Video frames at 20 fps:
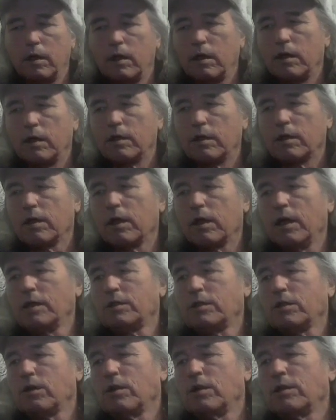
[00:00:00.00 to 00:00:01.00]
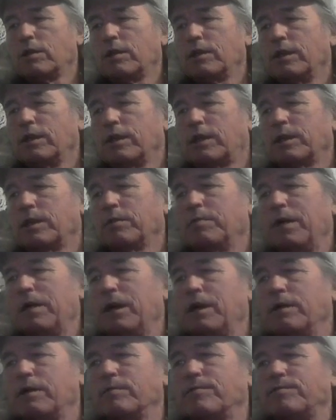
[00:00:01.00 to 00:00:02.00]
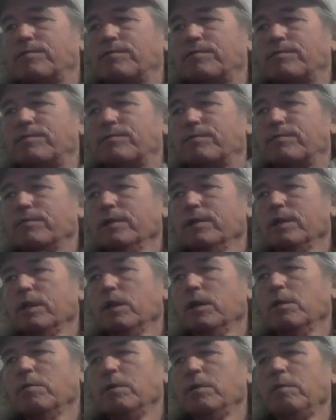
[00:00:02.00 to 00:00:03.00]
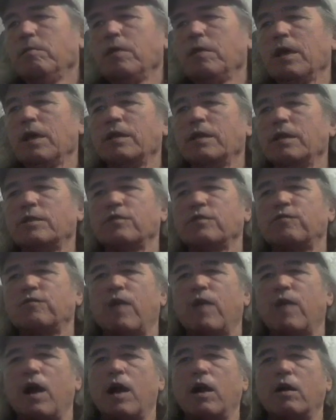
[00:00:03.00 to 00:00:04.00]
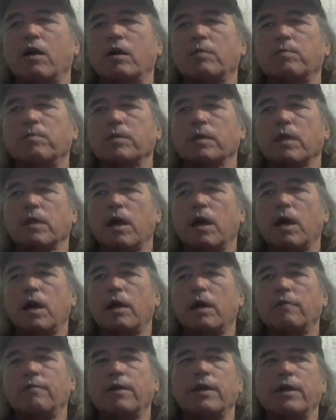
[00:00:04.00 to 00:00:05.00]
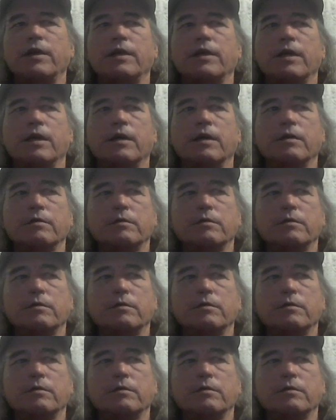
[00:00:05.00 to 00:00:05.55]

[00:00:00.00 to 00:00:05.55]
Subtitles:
And then I started thinking about, you know, maybe I just fire up a live hangout